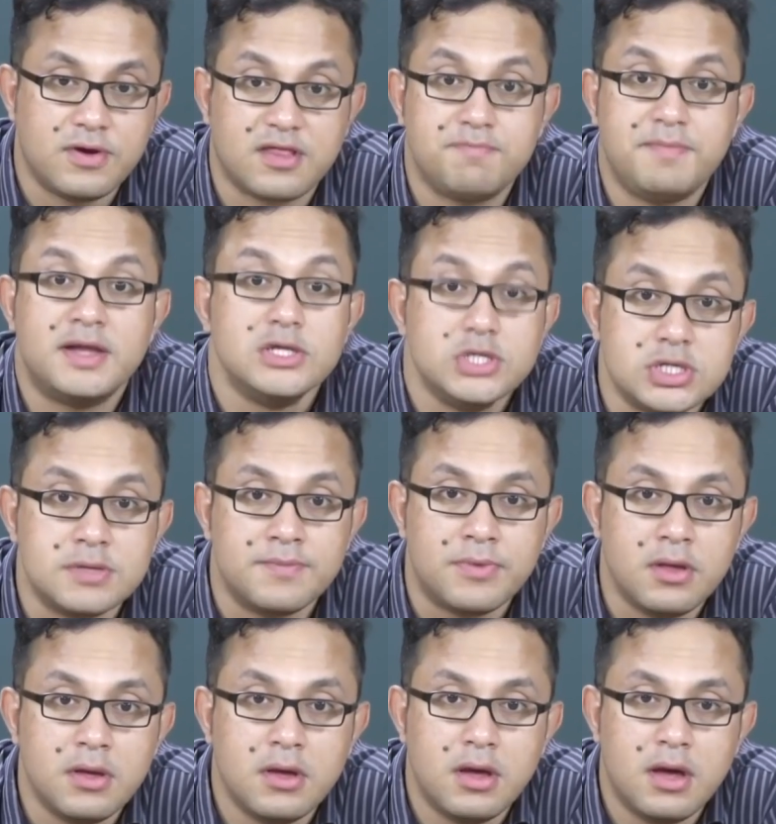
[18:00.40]

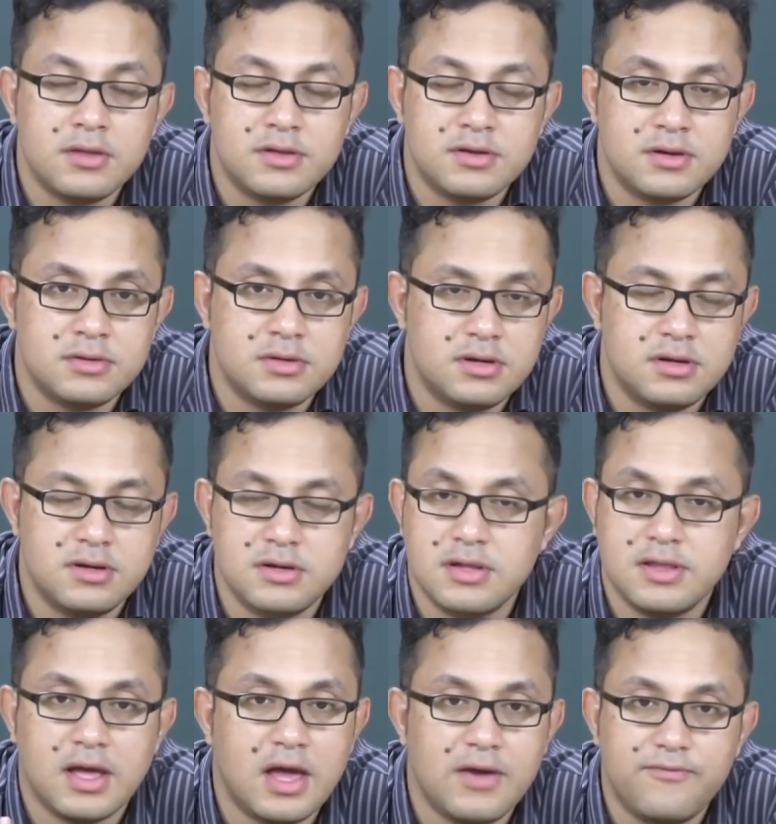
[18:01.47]
expansion, uh, the, the,
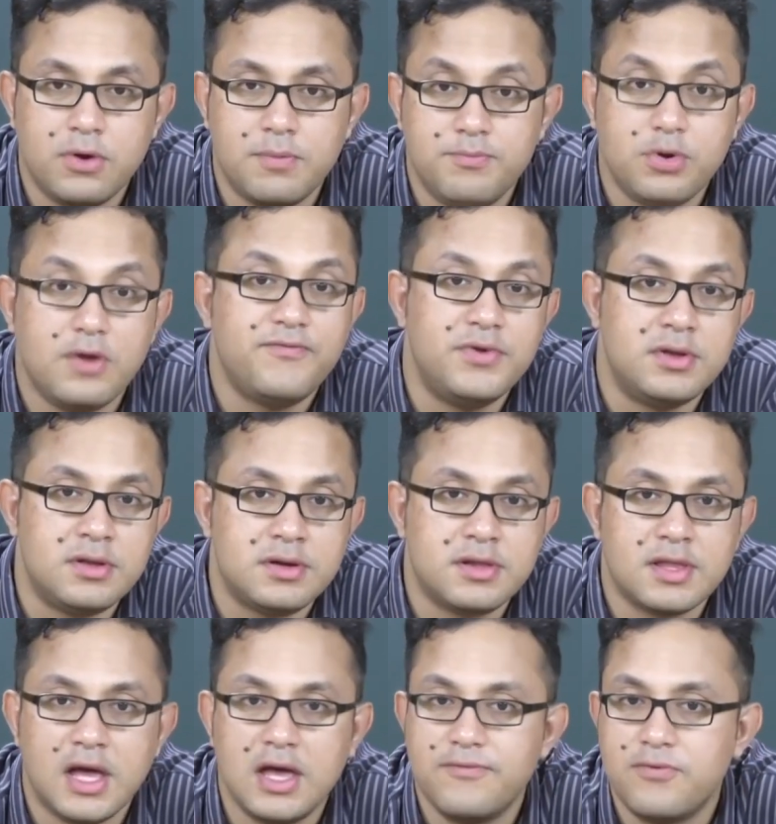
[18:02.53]
desire for profit, the
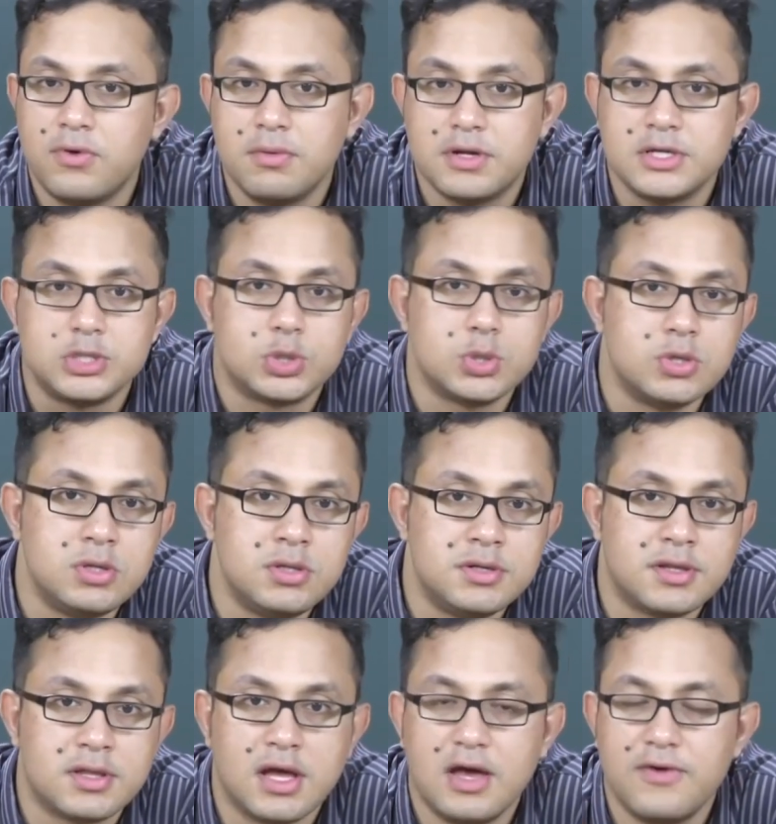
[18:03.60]
desire for control, the
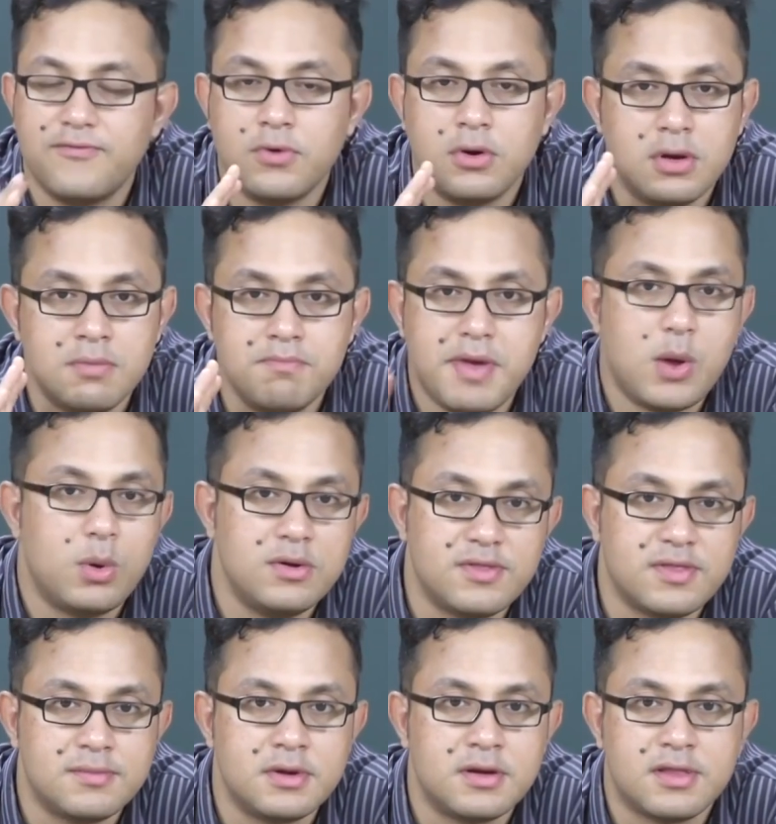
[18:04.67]
desire for
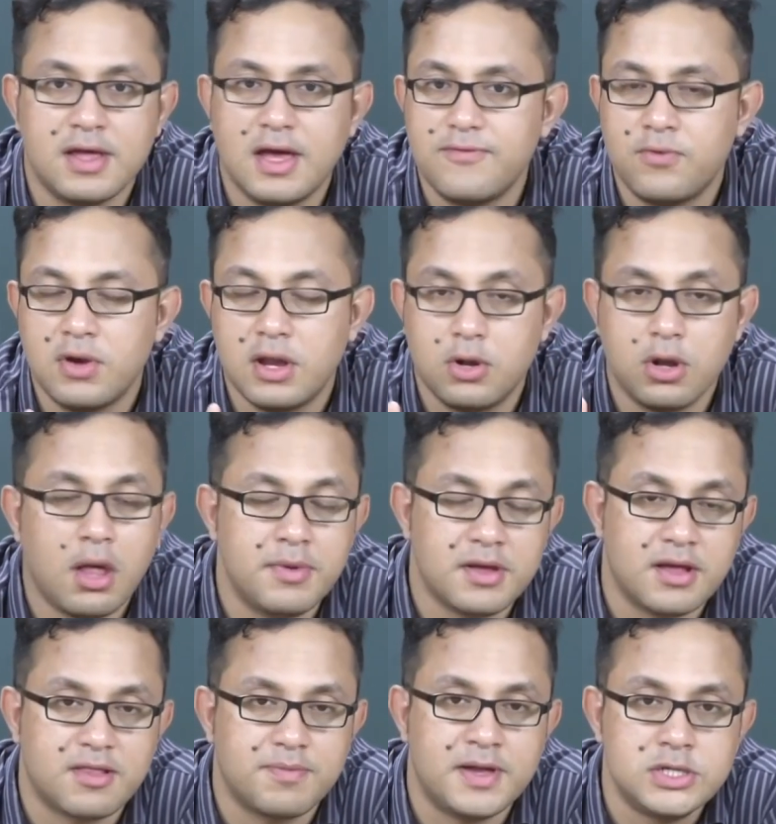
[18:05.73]
imperialism, the desire for
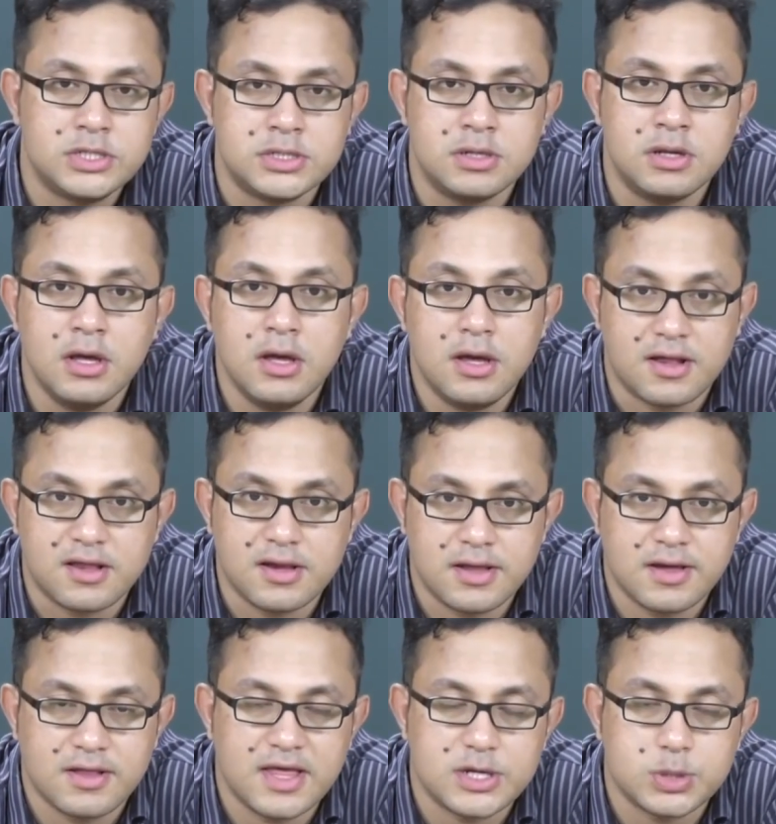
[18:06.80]
economic expansion,
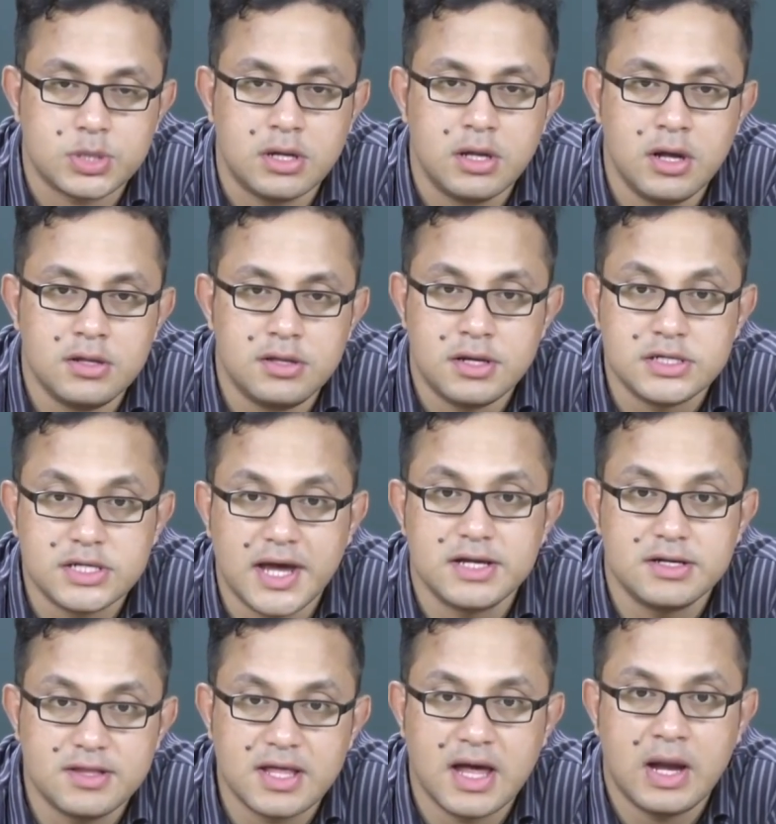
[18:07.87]
etc. That
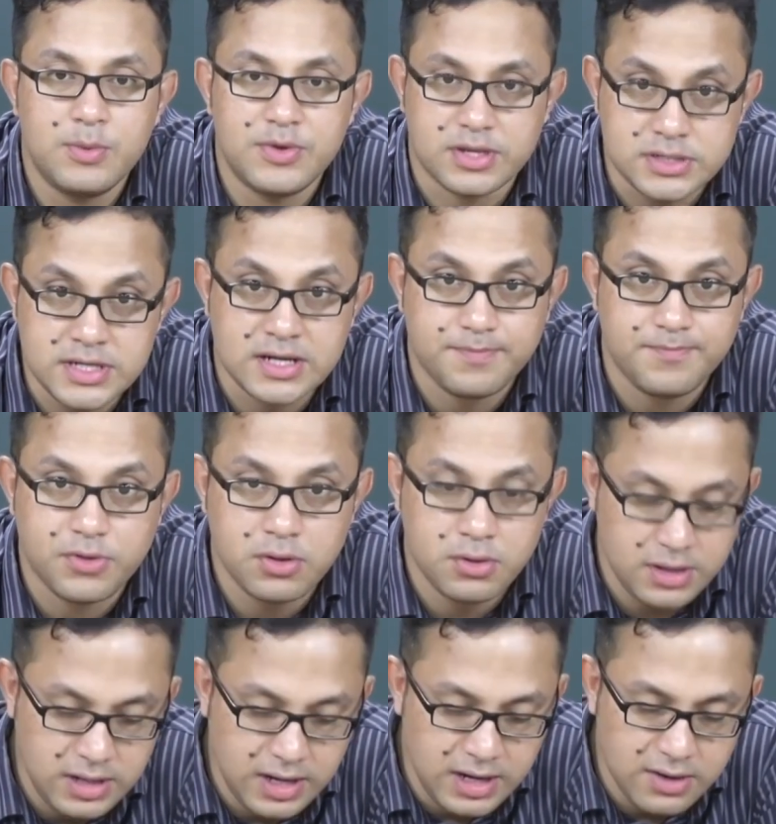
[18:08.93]
entire desire is dead.
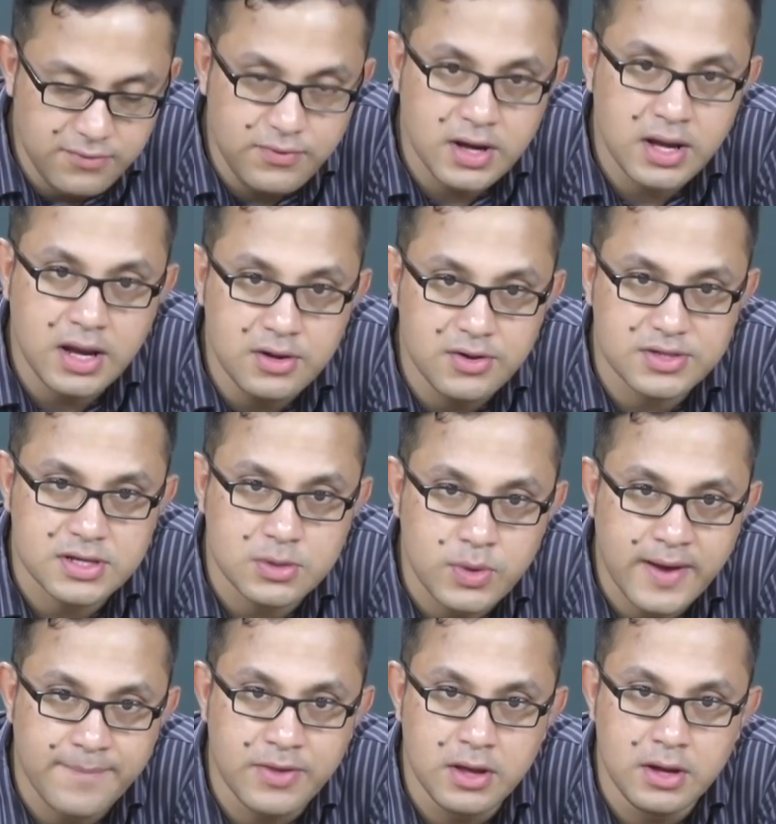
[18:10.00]
So in, in a very interesting
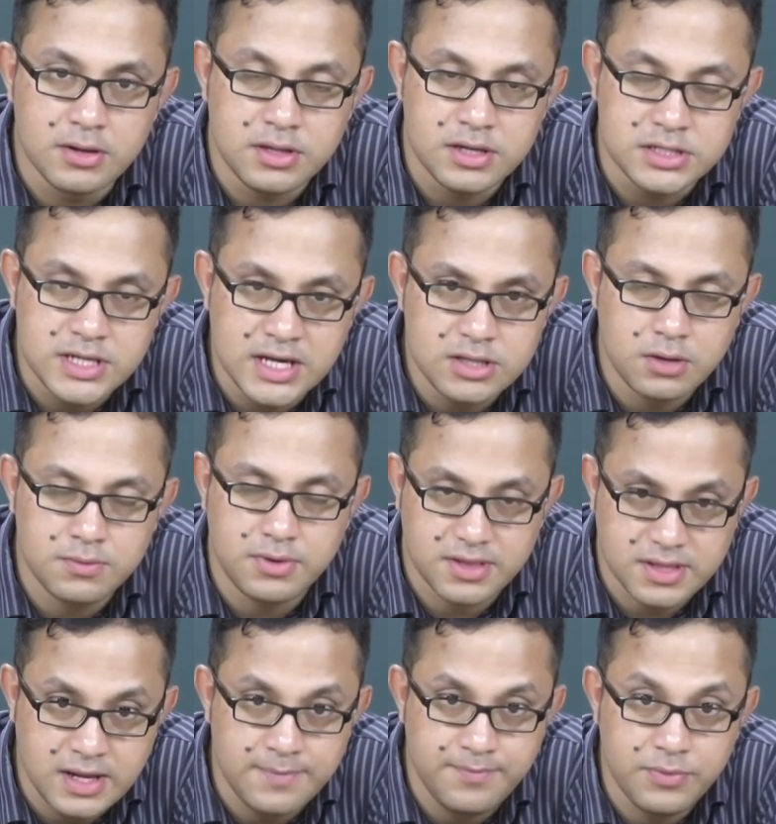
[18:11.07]
way, the death of the
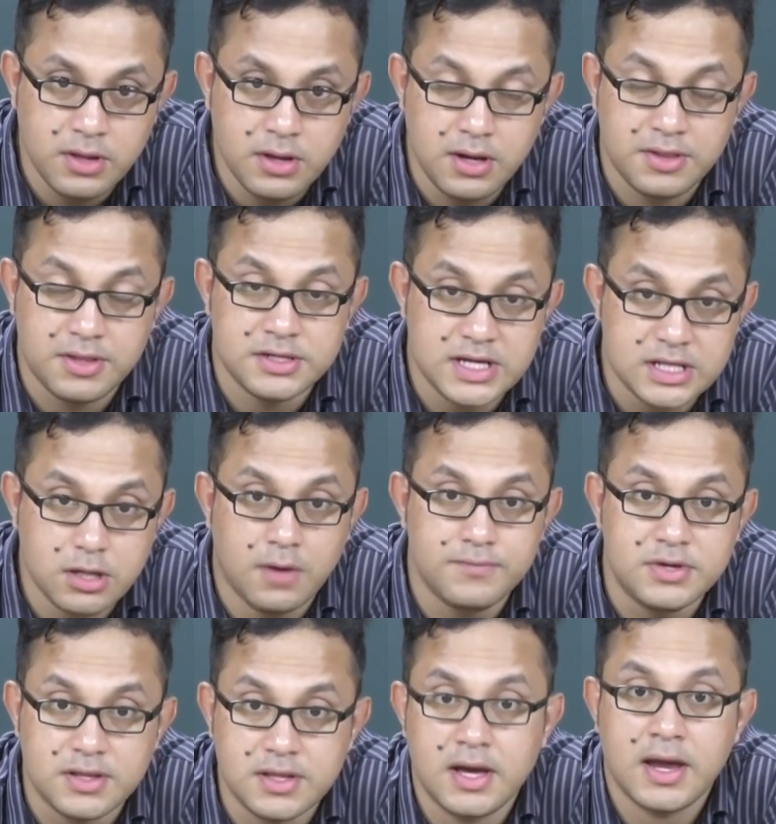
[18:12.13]
son is the death
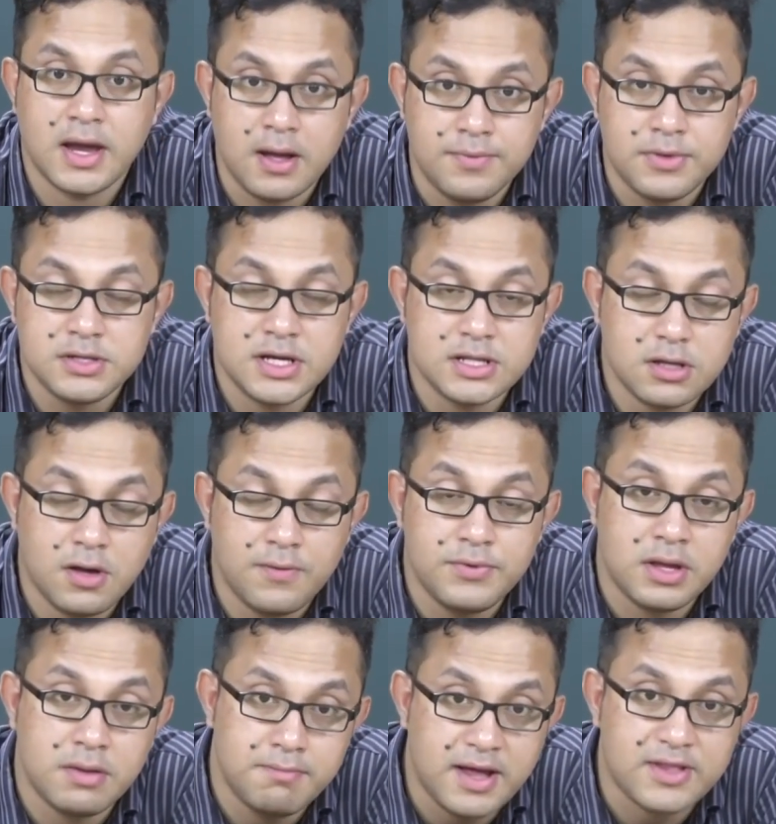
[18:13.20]
of desire, the death of
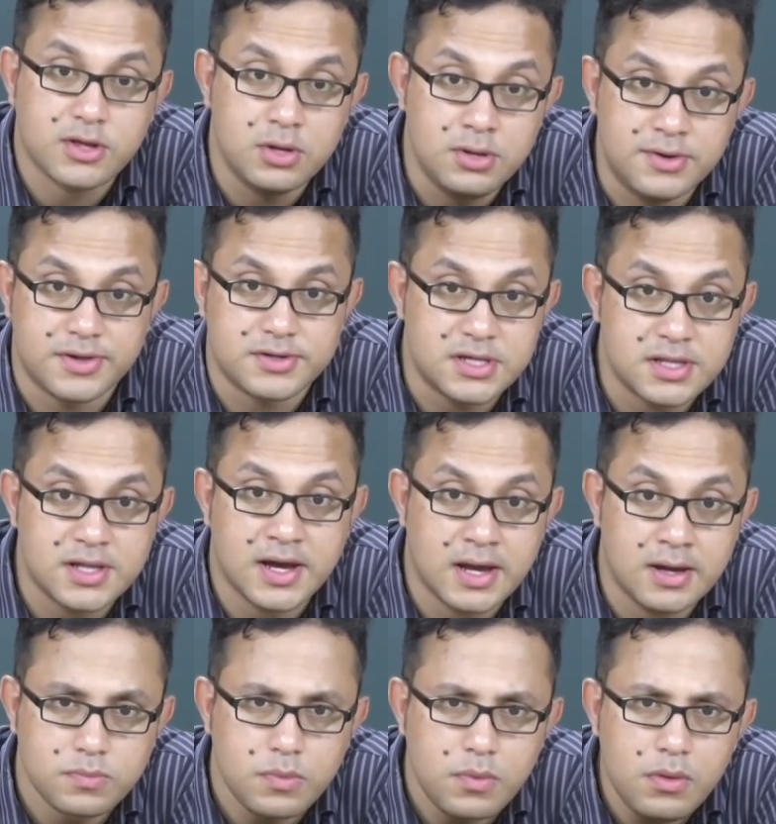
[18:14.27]
the masculinist
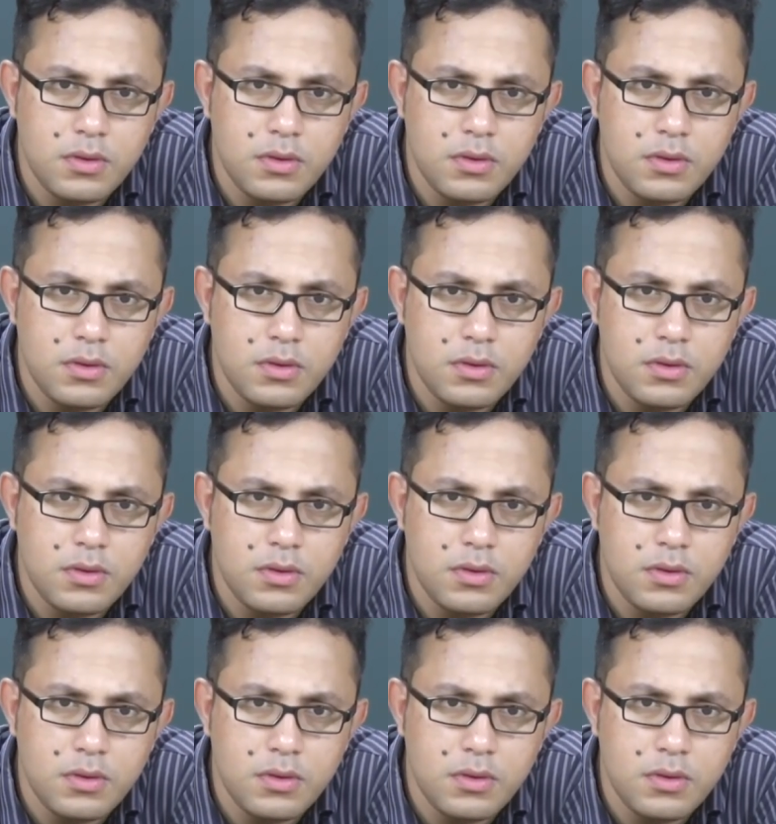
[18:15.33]
desire.